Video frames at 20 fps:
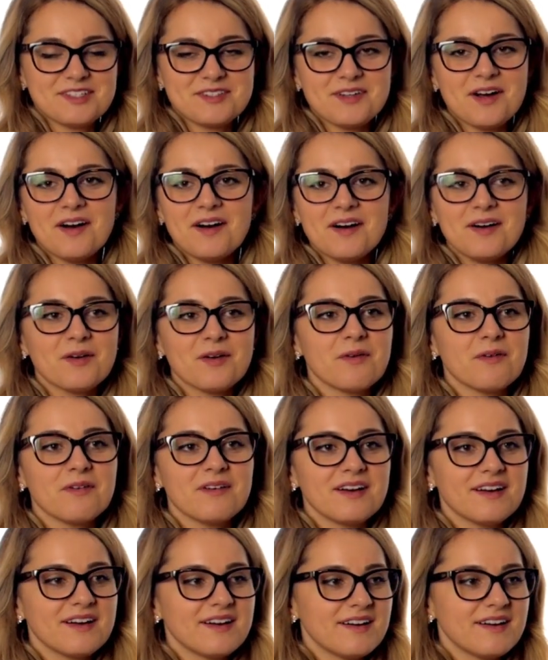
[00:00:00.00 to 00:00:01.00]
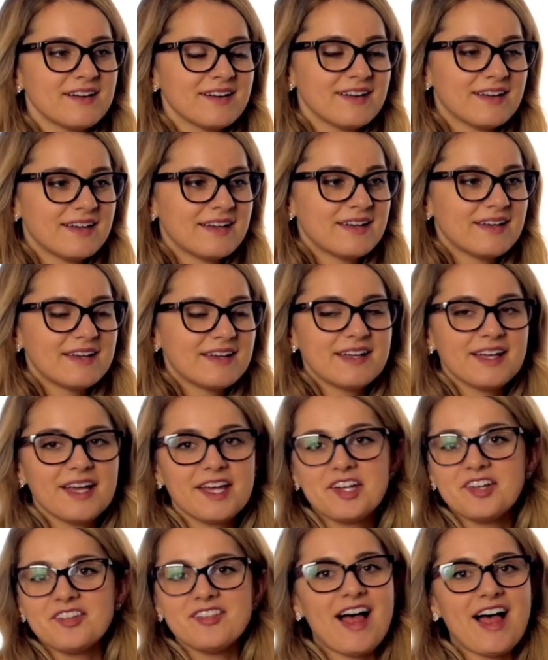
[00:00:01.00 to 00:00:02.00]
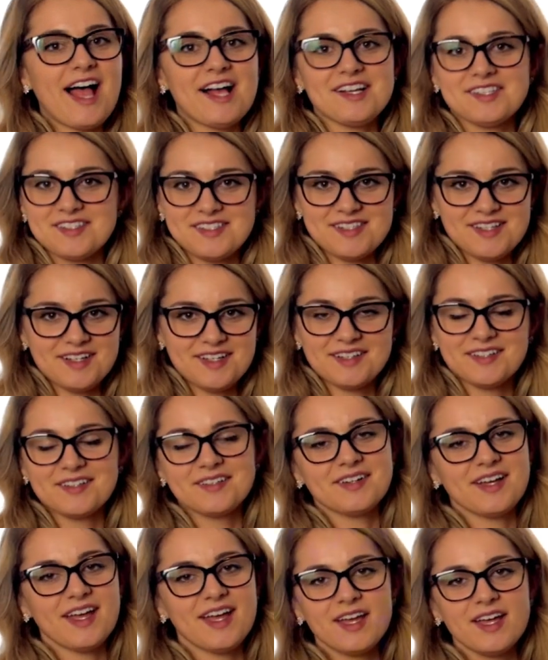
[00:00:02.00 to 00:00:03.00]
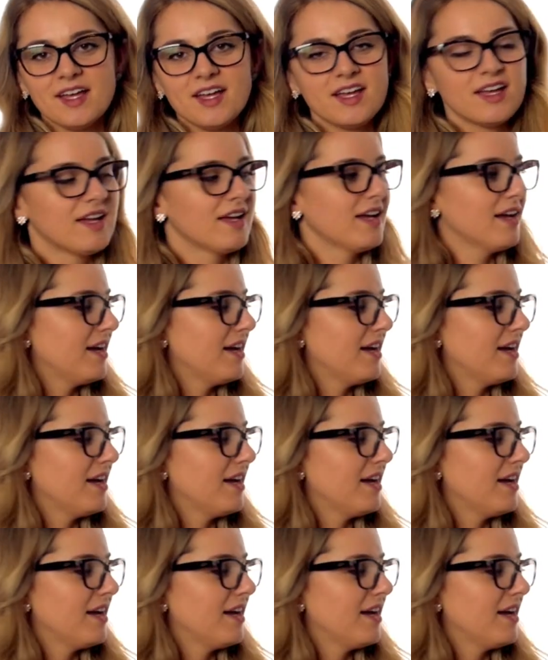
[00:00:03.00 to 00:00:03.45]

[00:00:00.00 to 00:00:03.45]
dog or an elastic, okay?